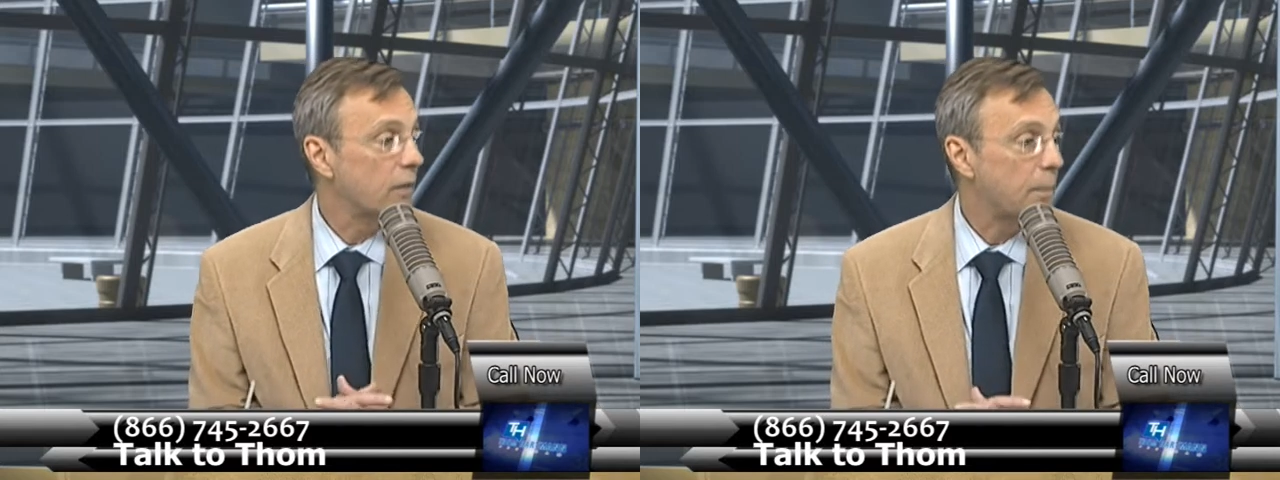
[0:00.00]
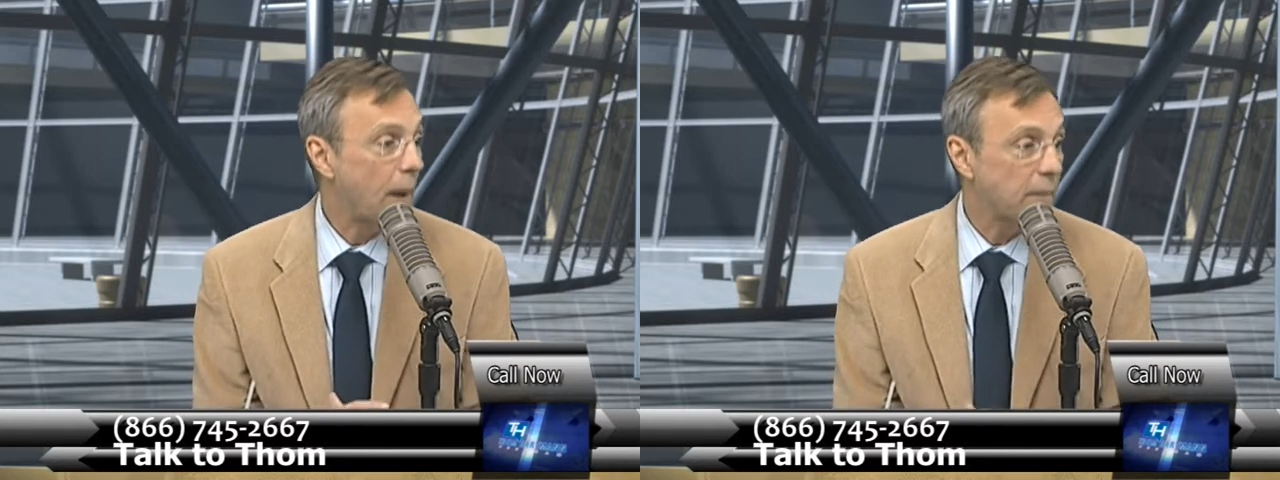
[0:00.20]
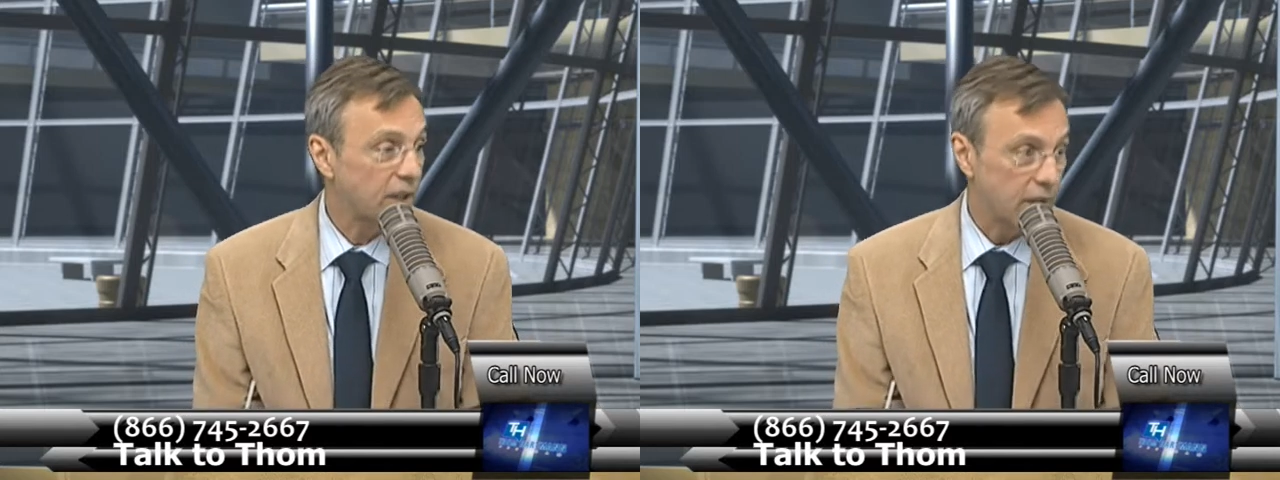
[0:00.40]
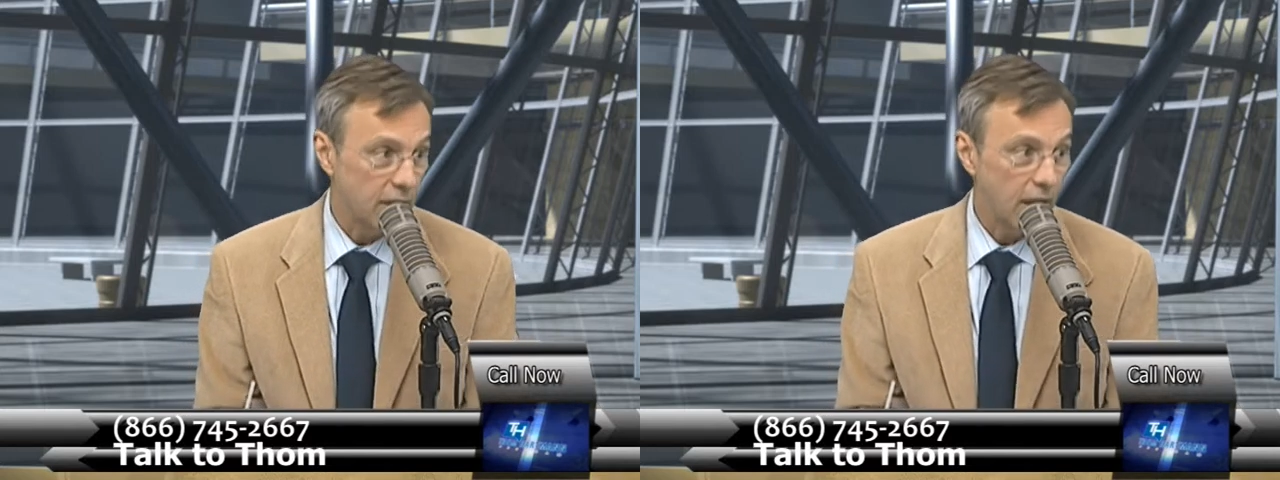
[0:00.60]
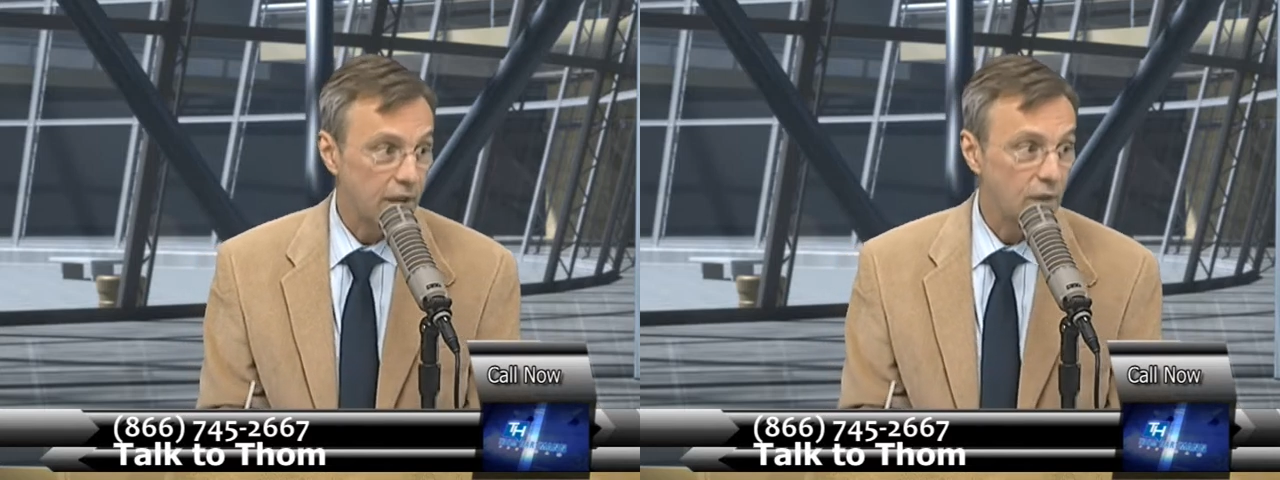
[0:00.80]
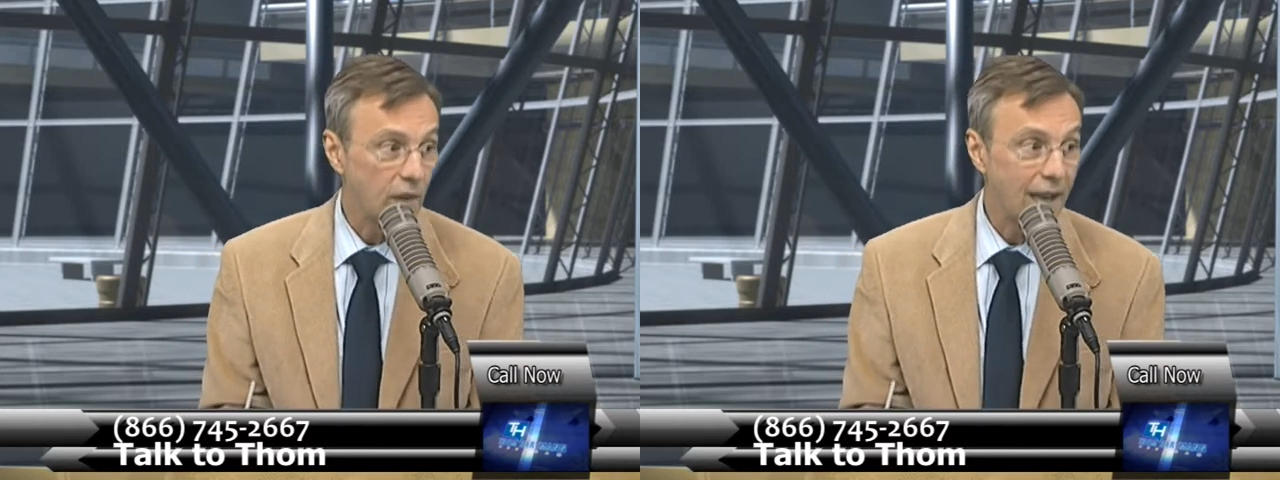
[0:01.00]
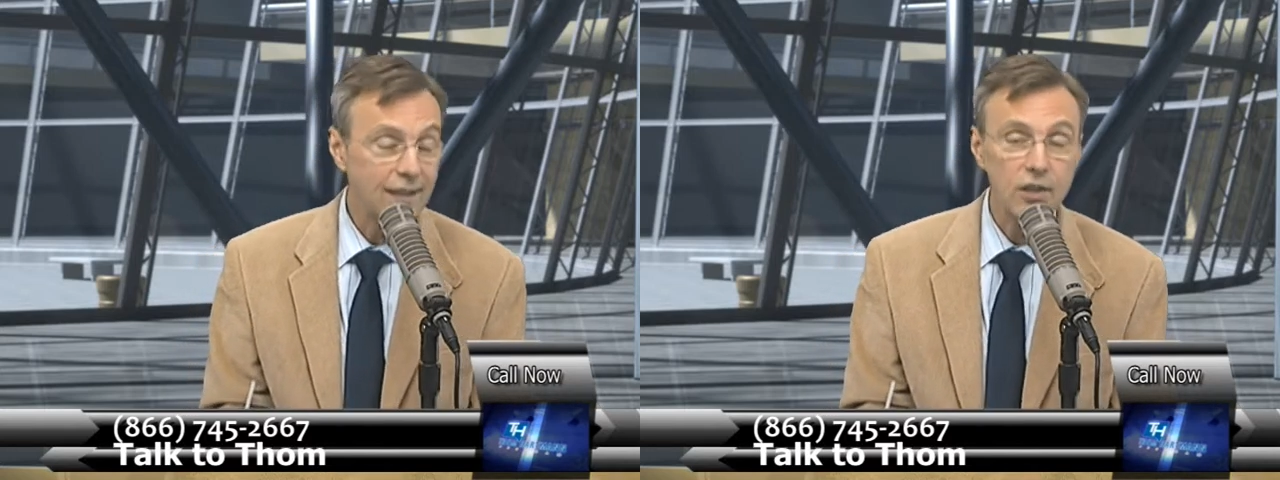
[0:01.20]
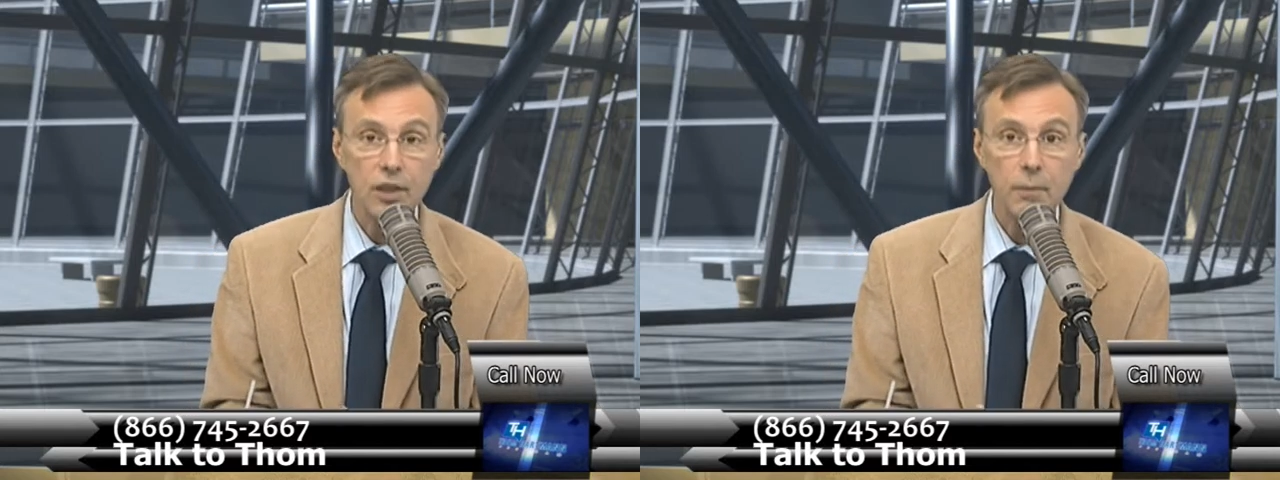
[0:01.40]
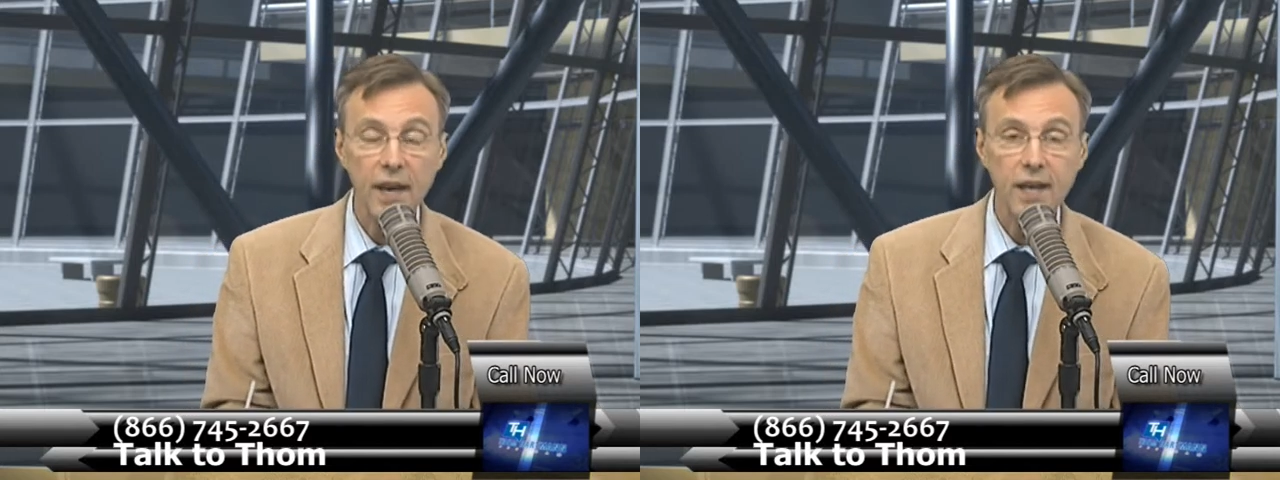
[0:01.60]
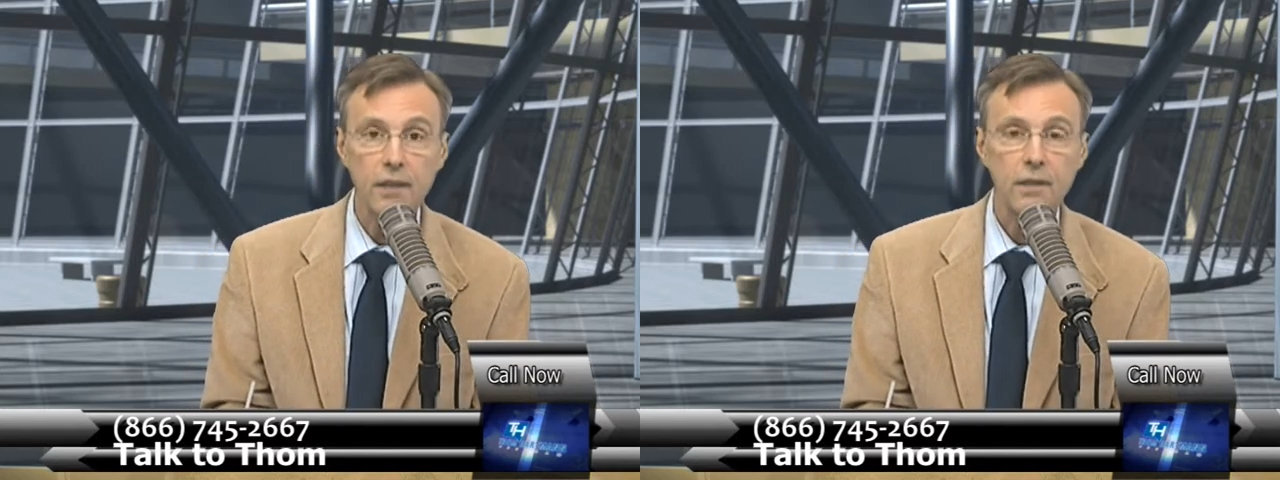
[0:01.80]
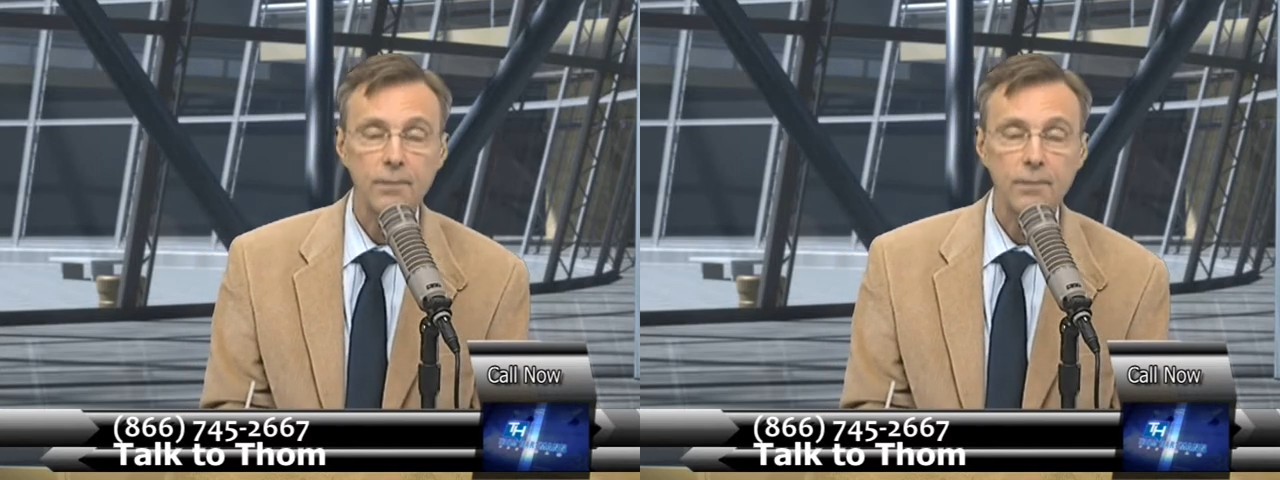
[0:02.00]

Republican, and you liked the debate.